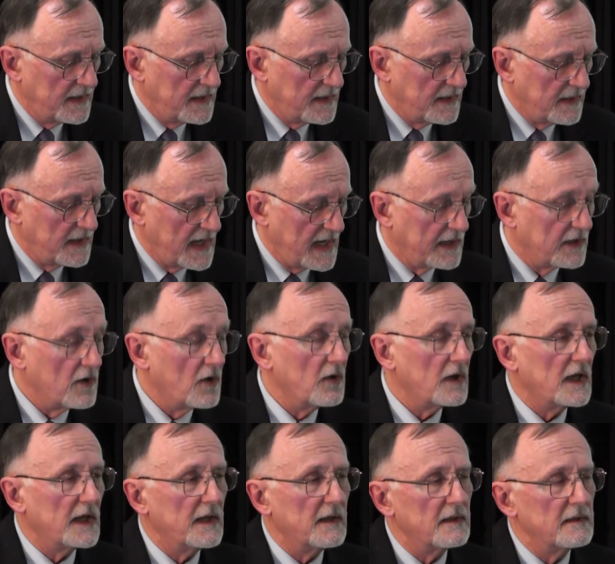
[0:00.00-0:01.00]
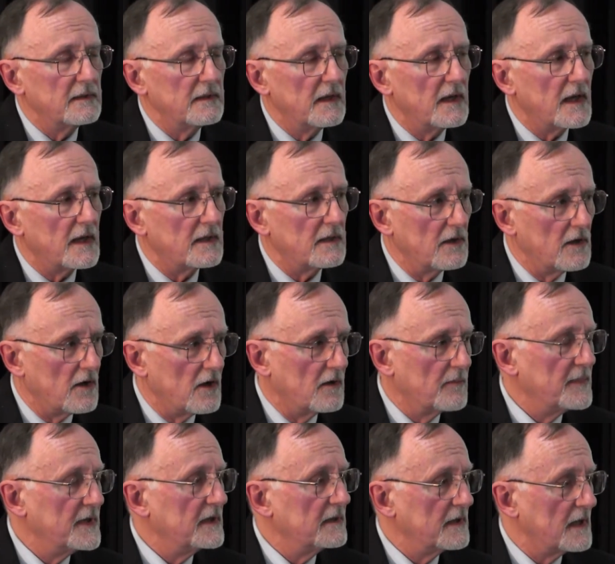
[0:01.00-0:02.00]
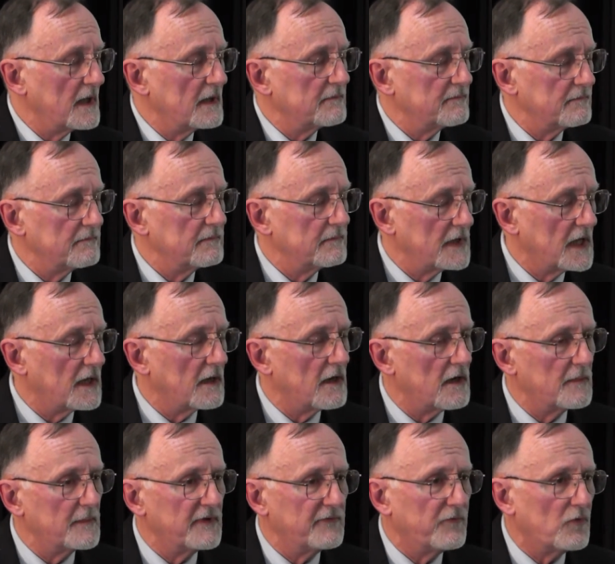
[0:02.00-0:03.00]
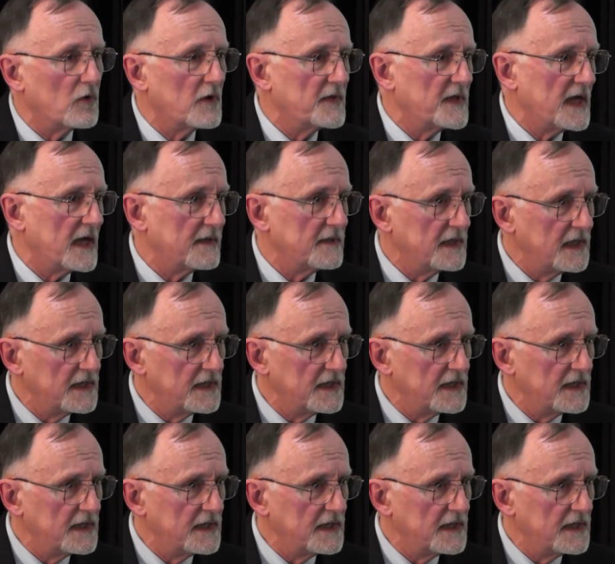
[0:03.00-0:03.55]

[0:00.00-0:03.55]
Angola not long before that.